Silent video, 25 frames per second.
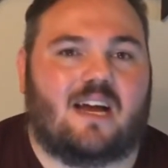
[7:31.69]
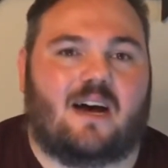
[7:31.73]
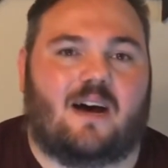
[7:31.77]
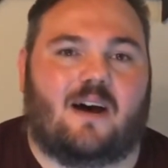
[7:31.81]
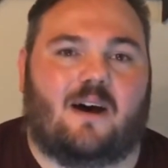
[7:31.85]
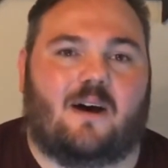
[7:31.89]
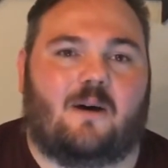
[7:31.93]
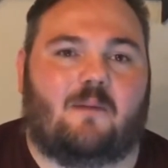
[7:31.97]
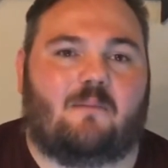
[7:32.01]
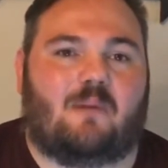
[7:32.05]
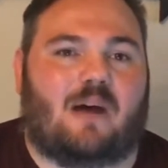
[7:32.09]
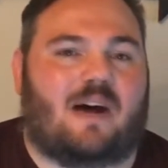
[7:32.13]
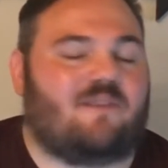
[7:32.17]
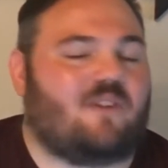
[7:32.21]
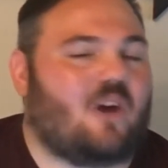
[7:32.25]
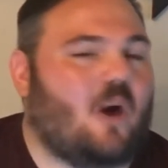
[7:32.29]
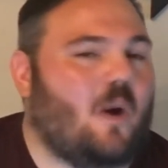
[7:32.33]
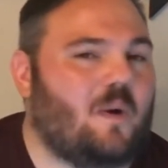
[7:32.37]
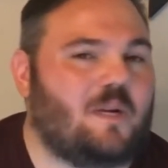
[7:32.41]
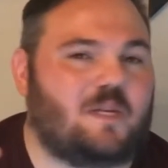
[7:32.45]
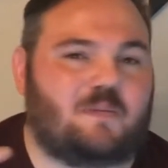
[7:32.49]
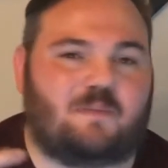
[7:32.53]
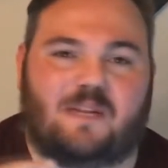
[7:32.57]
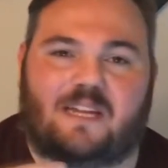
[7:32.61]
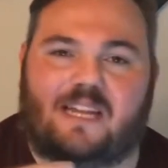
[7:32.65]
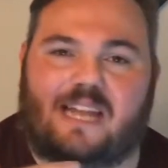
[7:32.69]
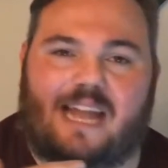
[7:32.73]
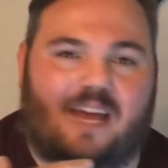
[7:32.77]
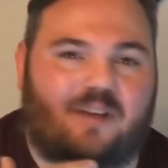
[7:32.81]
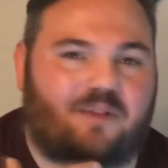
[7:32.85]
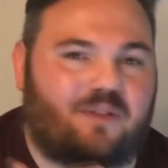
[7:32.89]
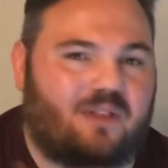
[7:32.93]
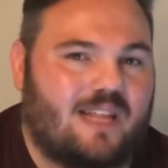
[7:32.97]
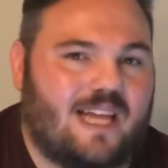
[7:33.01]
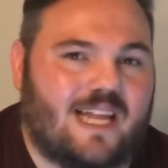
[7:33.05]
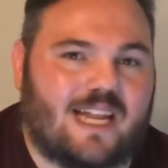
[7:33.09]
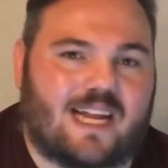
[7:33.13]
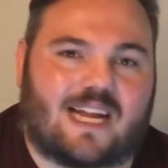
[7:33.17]
I've always been an
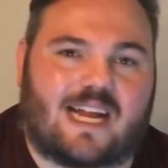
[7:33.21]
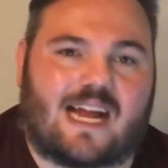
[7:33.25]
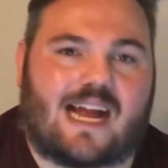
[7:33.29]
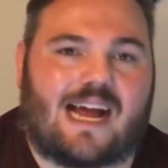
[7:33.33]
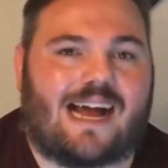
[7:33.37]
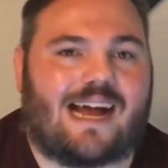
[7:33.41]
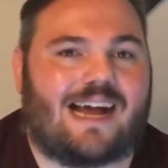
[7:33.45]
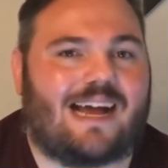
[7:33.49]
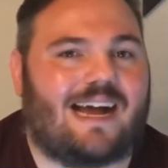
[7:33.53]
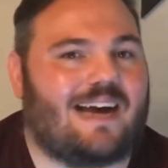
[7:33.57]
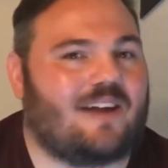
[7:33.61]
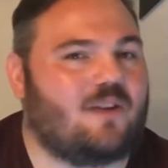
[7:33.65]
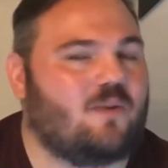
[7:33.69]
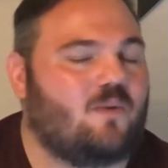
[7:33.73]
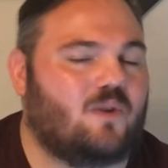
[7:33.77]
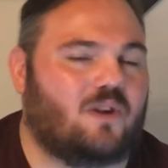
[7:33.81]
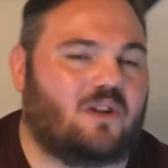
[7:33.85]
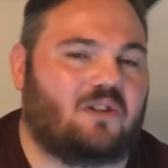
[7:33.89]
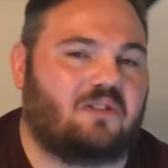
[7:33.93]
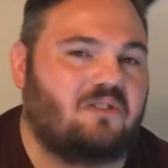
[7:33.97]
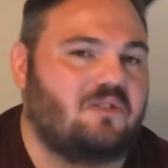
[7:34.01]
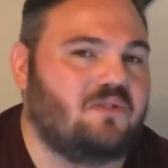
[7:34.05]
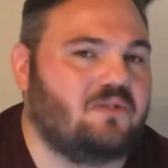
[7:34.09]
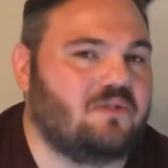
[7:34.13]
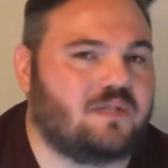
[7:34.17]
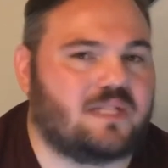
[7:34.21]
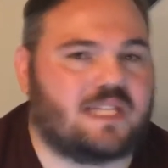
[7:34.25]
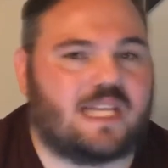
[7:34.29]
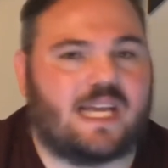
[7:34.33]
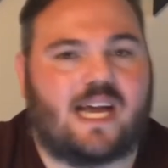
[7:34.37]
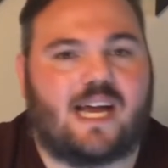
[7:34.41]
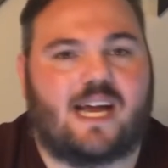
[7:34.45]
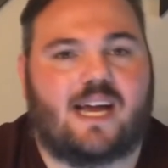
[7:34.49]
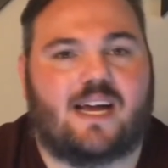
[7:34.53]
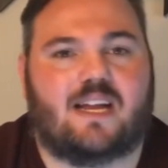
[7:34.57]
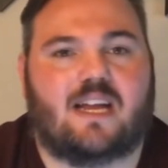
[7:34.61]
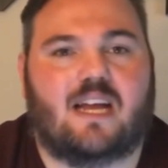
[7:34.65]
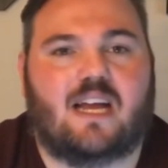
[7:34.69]
athletic guy. I don't want to lose
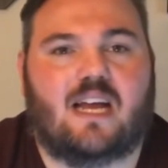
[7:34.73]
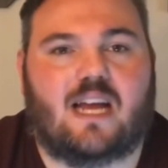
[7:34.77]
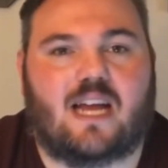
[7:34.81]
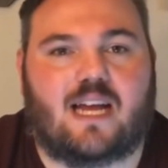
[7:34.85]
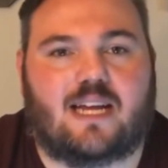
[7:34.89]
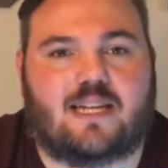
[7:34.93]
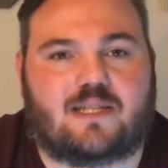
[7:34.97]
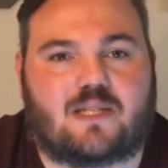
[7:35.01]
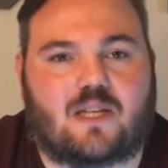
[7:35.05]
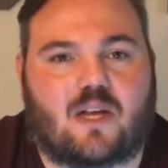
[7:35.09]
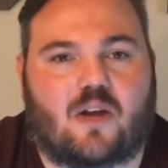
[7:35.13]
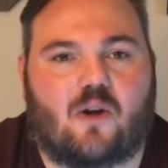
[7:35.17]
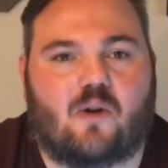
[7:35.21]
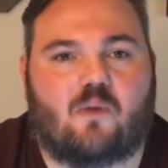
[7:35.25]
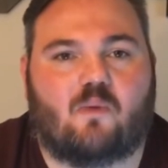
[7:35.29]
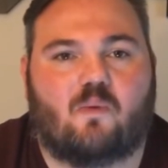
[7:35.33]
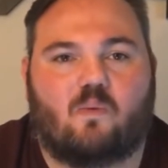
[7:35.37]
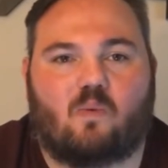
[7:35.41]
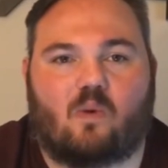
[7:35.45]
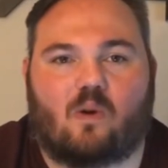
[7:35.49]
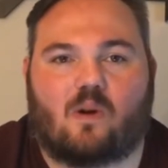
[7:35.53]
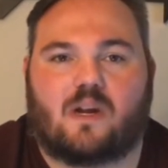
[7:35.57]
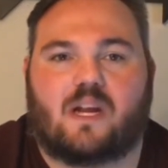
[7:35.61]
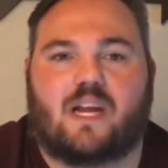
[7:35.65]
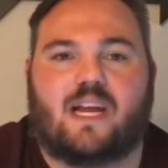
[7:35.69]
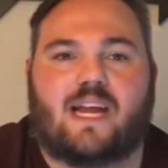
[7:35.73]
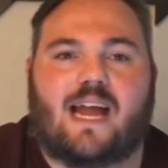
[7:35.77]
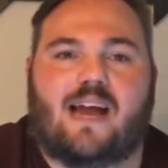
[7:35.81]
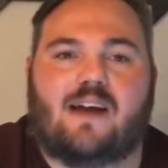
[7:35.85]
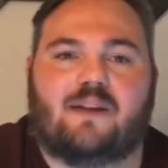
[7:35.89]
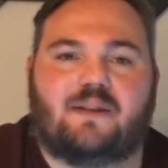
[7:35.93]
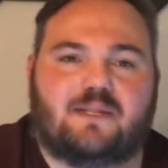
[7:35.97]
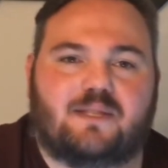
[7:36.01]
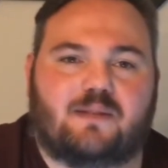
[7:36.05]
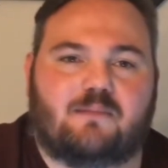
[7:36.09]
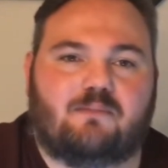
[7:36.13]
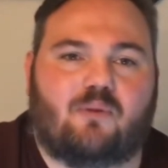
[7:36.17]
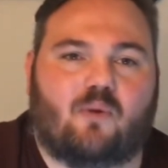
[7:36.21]
that. And so working
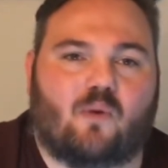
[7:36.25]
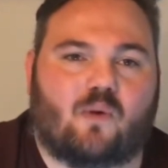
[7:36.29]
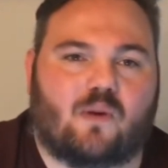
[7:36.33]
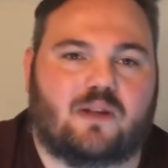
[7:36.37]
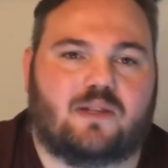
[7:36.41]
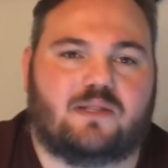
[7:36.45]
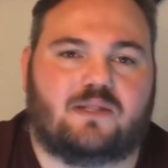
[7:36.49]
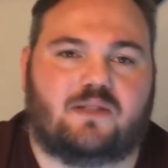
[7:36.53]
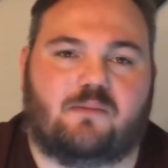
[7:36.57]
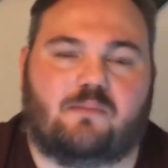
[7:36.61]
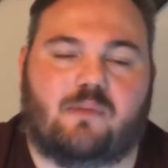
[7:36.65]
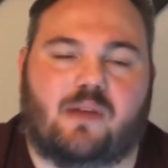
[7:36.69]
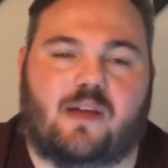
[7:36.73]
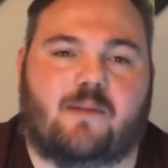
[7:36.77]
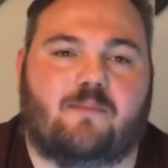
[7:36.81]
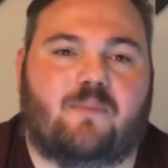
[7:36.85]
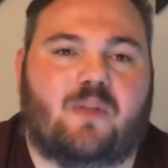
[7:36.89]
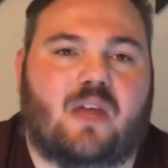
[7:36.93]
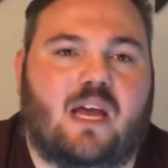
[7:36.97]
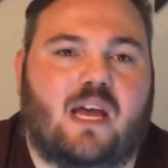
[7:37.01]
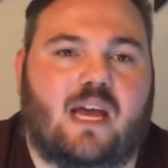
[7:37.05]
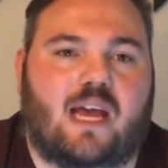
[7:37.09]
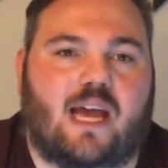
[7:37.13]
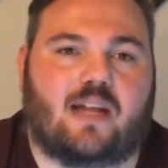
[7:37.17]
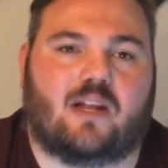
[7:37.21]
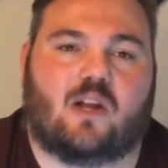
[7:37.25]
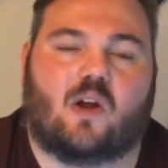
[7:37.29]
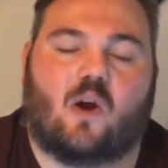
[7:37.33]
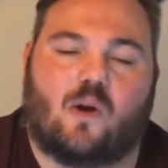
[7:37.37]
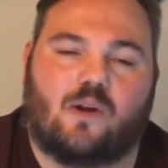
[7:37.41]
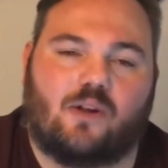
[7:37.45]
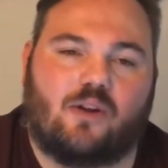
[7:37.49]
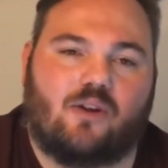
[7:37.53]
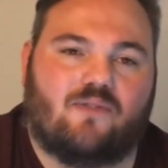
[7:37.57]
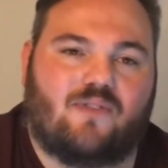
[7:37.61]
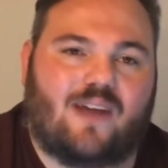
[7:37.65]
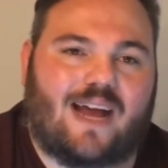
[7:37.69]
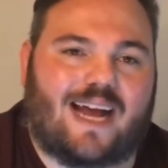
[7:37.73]
out is important to me. And
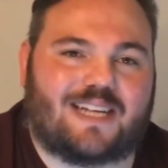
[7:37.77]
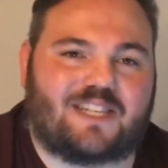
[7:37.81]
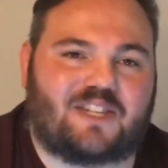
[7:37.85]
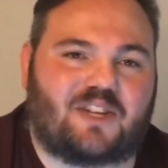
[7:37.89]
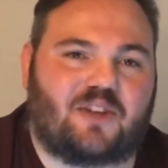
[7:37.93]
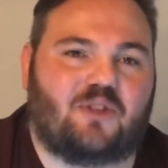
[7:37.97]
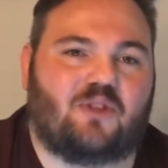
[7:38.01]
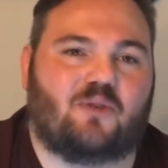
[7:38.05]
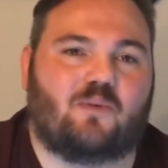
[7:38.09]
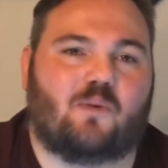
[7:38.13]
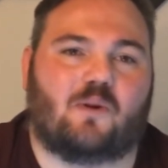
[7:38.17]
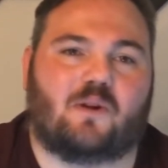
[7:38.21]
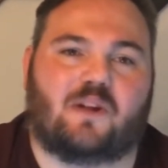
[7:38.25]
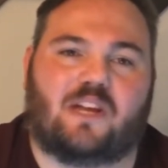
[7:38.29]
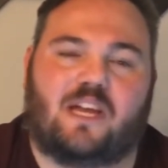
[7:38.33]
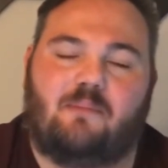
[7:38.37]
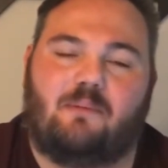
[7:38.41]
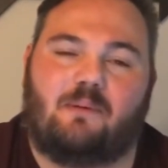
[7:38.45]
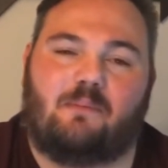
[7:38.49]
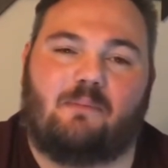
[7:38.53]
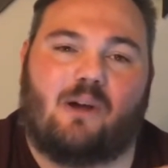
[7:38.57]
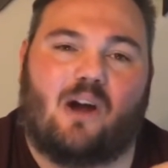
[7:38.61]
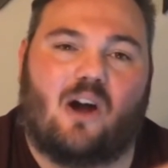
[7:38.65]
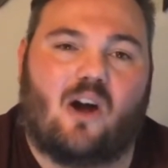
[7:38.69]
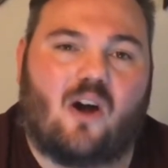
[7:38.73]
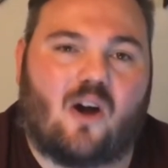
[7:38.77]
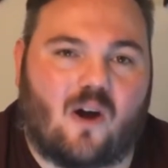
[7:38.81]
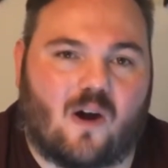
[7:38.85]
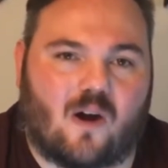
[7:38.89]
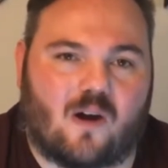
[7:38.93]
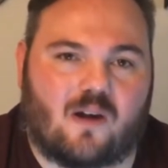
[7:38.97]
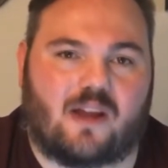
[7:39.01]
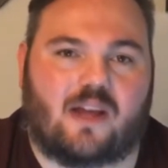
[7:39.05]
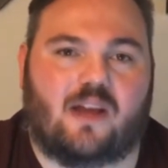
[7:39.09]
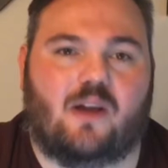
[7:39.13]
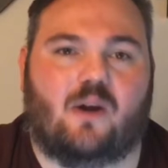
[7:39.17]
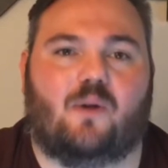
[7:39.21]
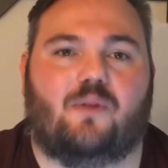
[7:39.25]
cardiovascular work, keeping my
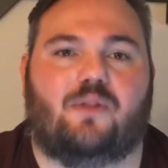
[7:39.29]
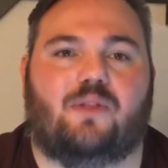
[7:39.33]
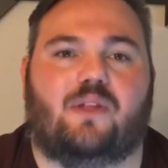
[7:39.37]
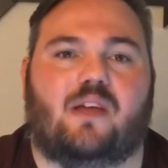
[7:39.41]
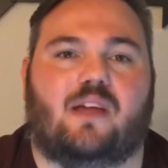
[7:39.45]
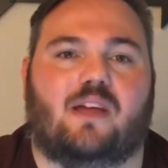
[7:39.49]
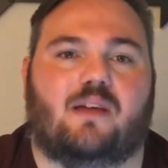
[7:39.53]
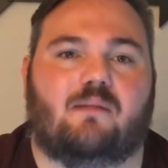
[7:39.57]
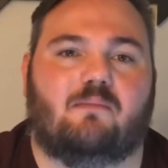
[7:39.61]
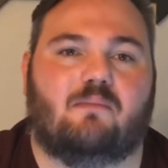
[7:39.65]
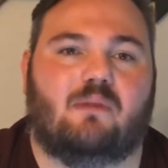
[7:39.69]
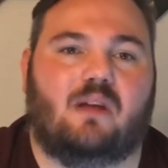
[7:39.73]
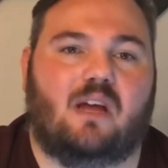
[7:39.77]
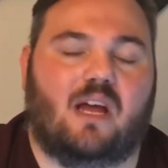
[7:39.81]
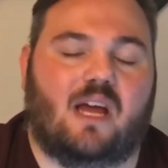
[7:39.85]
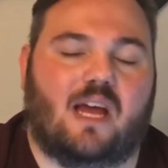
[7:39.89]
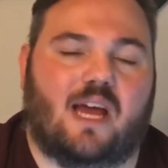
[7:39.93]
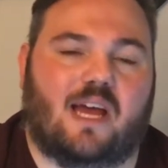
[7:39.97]
heart healthy and